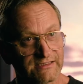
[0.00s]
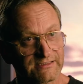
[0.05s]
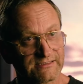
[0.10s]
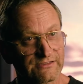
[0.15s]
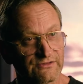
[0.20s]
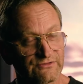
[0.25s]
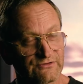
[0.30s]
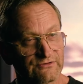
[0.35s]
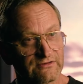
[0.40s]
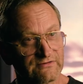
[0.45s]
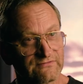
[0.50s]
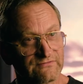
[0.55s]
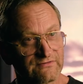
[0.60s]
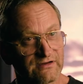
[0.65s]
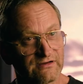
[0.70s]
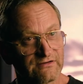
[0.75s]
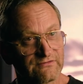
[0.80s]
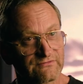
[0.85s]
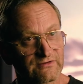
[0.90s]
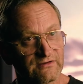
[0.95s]
Alexa
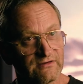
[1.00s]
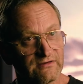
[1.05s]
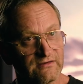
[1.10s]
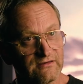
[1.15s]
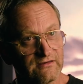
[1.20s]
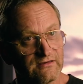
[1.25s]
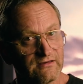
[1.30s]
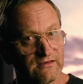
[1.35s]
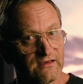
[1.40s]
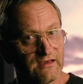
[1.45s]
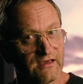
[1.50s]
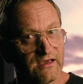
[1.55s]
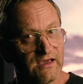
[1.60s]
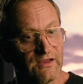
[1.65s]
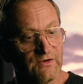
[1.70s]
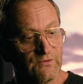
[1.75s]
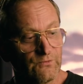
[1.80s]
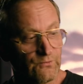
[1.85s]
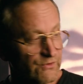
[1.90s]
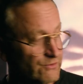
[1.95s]
35.
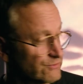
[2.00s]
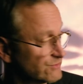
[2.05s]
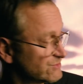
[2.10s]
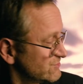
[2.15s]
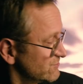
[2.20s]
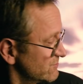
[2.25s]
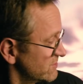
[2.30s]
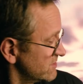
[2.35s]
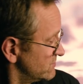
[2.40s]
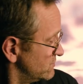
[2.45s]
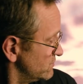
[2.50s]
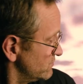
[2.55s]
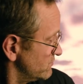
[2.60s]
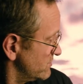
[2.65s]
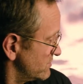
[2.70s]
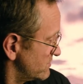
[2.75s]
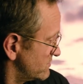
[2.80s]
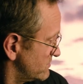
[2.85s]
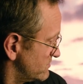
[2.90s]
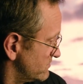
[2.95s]
And we also got to
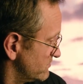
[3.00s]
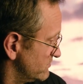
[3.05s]
work,